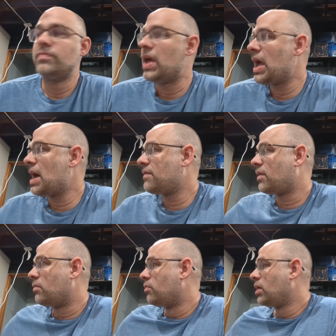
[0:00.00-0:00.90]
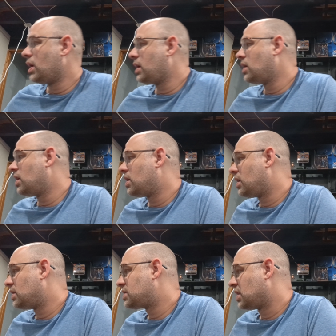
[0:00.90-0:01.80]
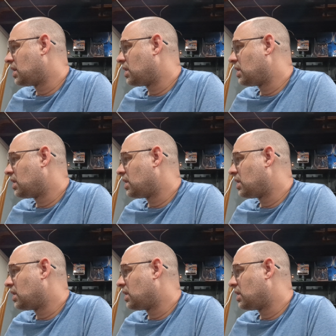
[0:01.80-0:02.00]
a really good, let's